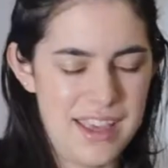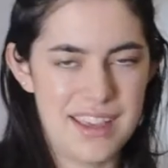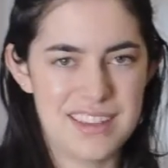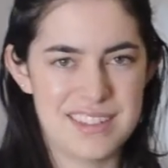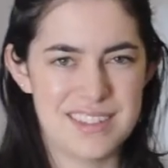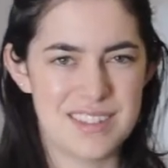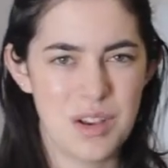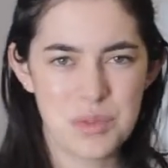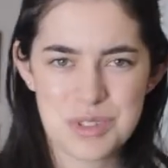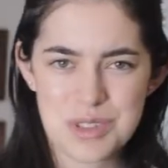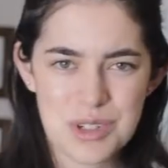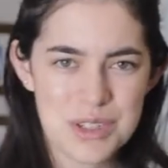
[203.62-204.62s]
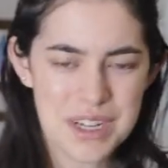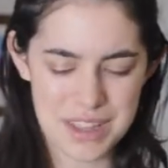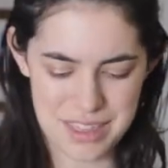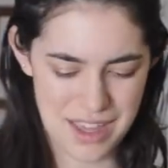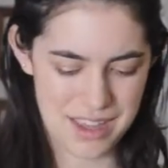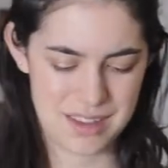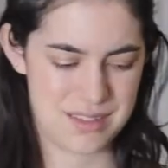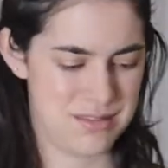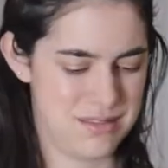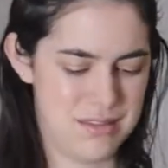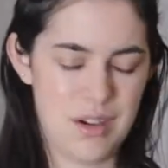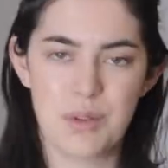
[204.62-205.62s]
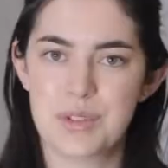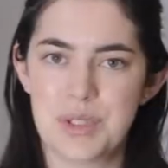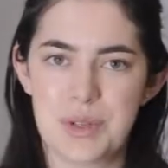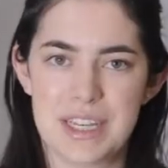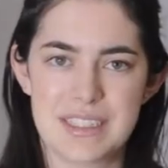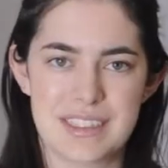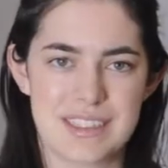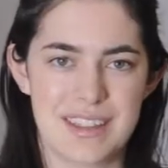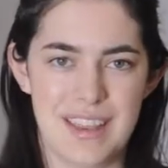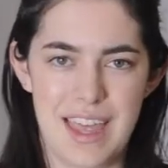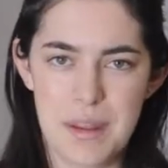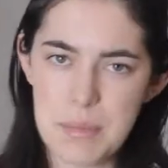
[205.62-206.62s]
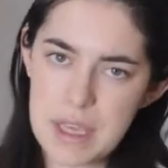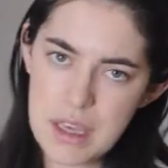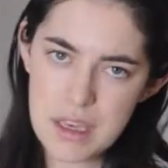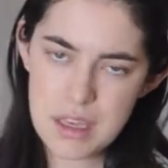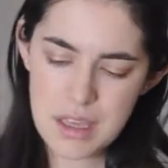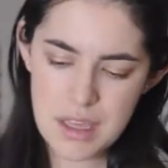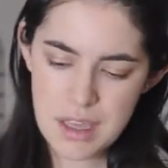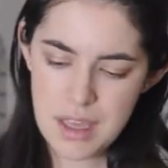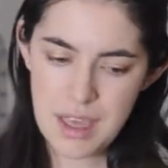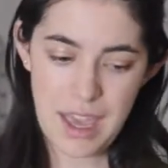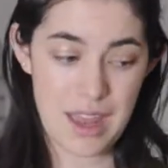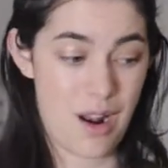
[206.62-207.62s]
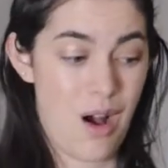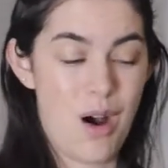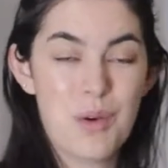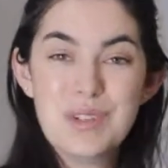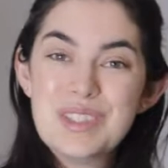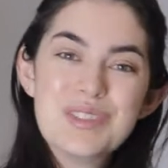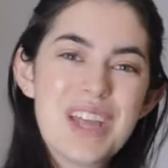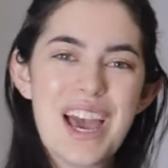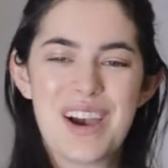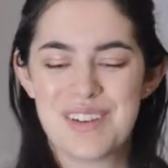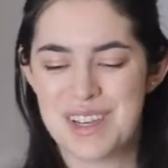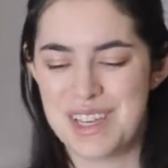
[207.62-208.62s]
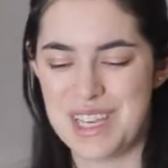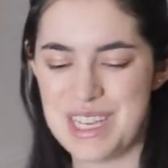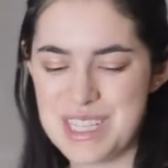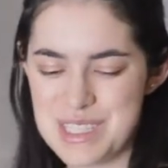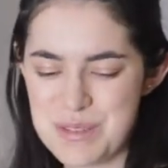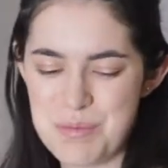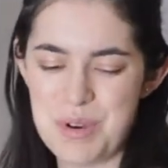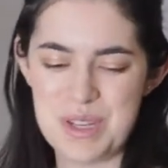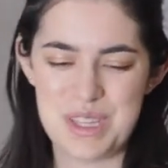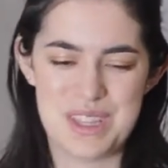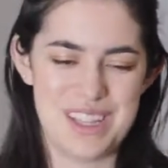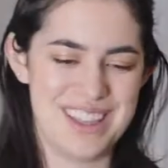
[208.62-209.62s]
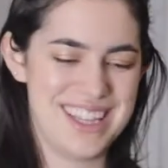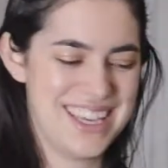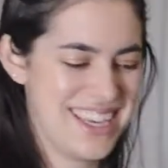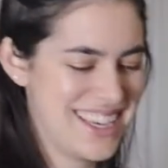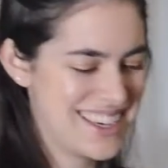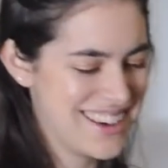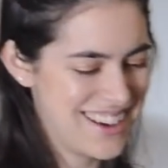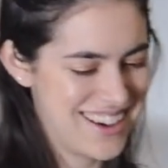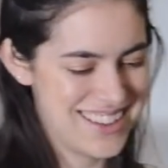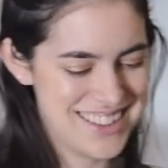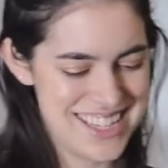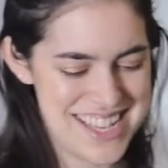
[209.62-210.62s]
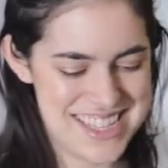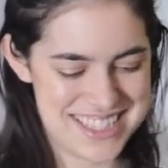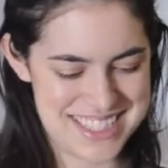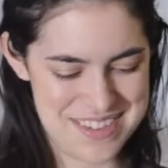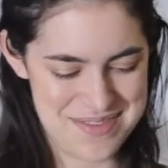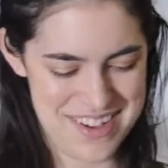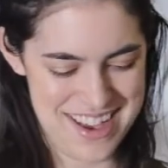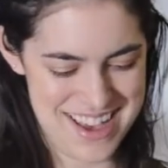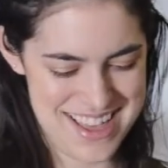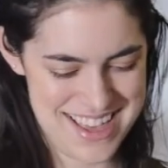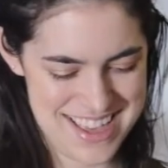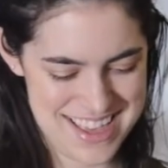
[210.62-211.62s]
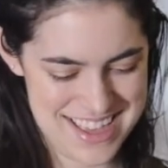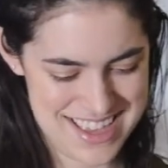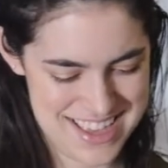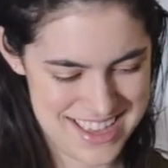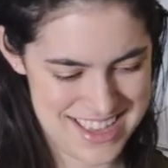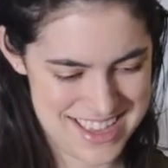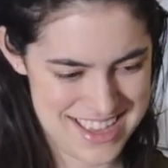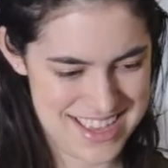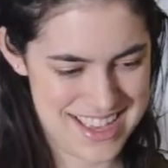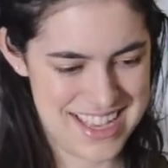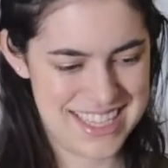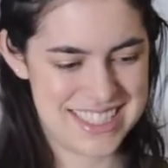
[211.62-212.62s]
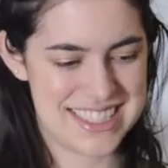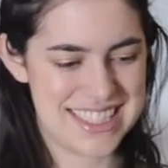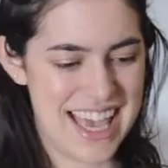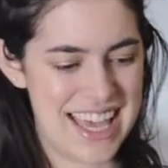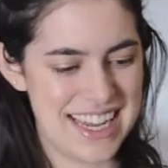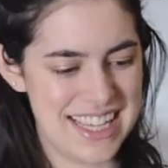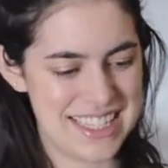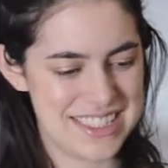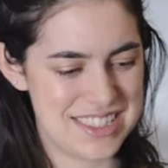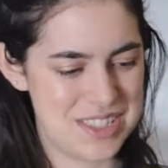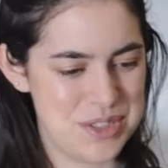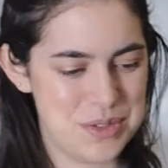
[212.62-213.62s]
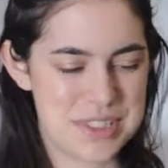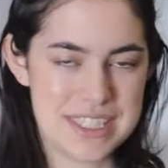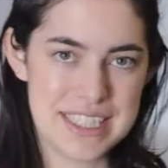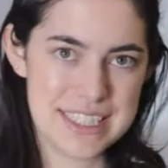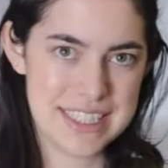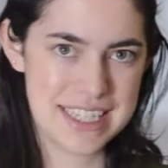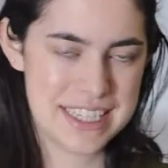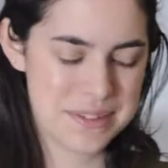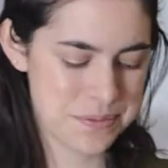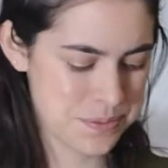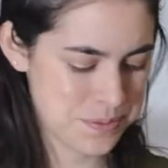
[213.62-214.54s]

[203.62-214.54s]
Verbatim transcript: And don't stir anything. Don't do it. Just let it be. And all we do now is put the lid on the Instant Pot, set it to sealing,